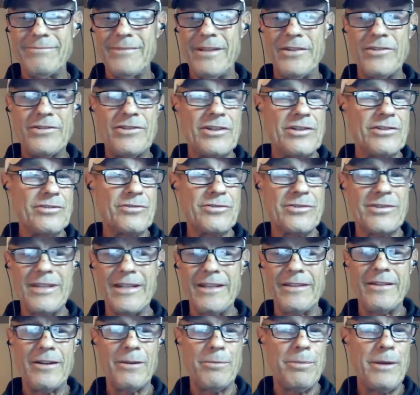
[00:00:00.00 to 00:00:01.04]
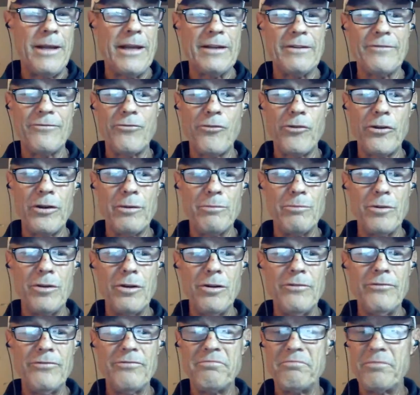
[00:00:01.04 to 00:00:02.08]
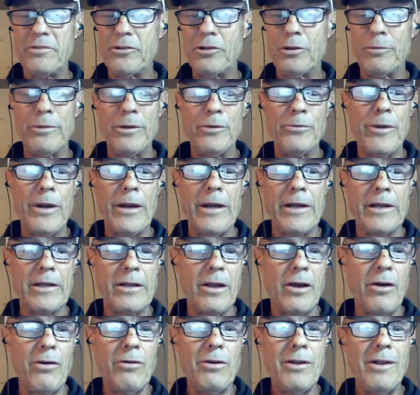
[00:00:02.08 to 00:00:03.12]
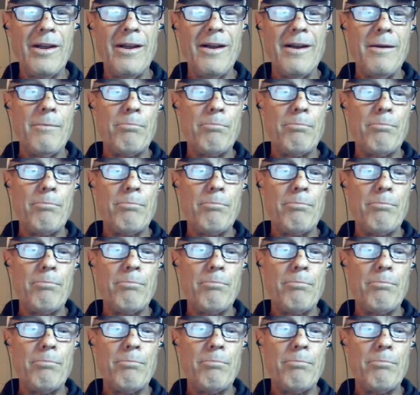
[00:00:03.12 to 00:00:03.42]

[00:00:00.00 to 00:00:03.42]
is just sitting there begging for you to move, you'll be ready to go.